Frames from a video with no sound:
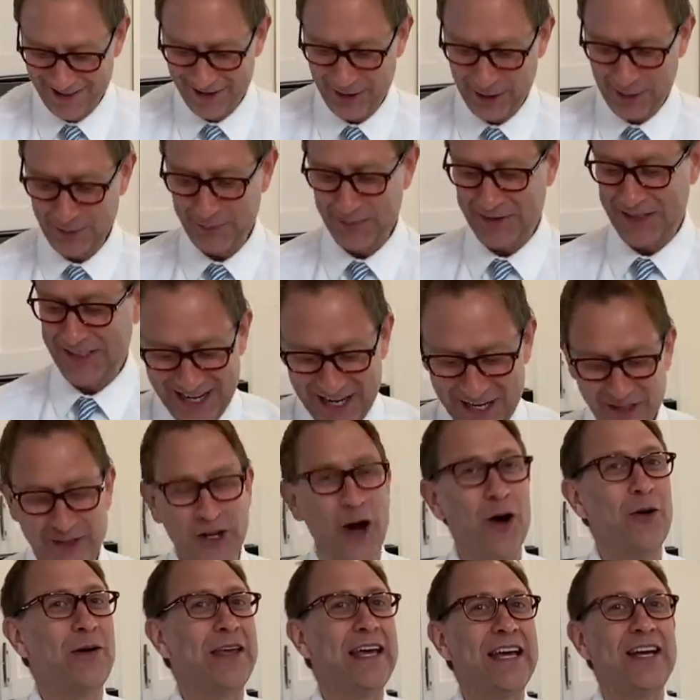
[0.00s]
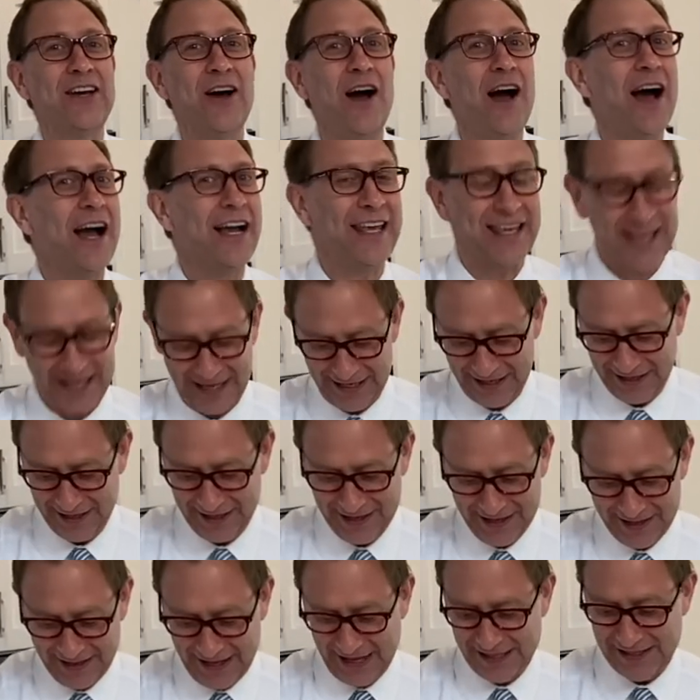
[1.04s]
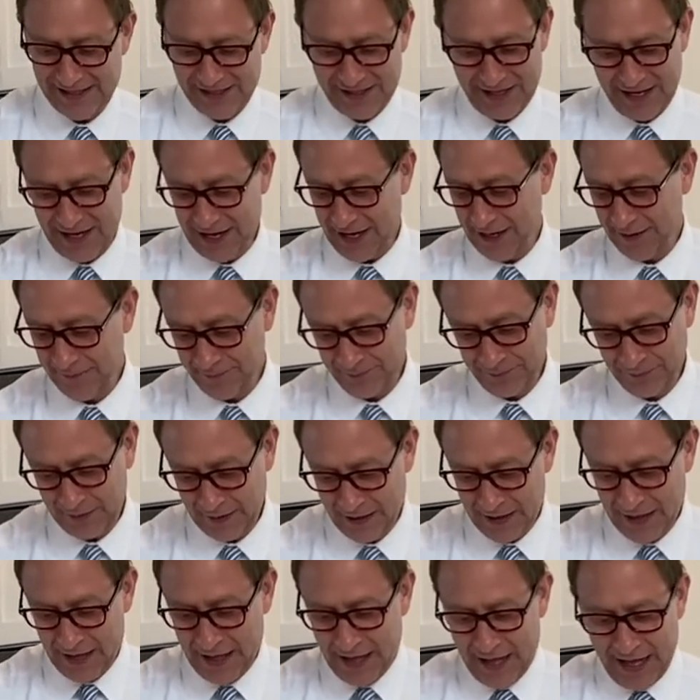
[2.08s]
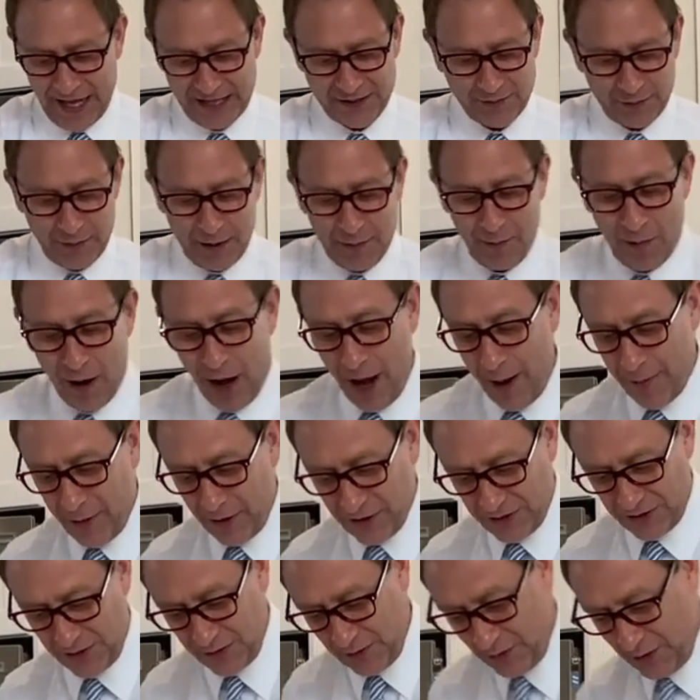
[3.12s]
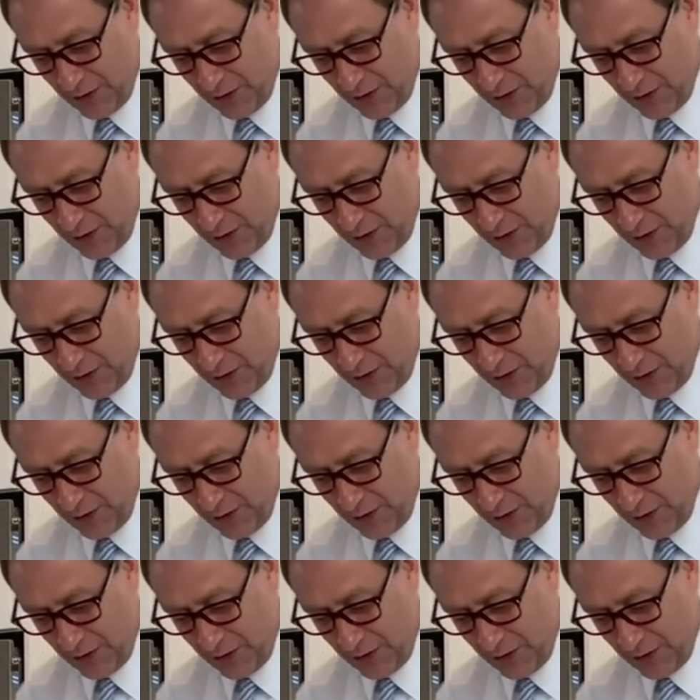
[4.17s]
Oops. Don't get cocky. That's uh, that's what my mom used to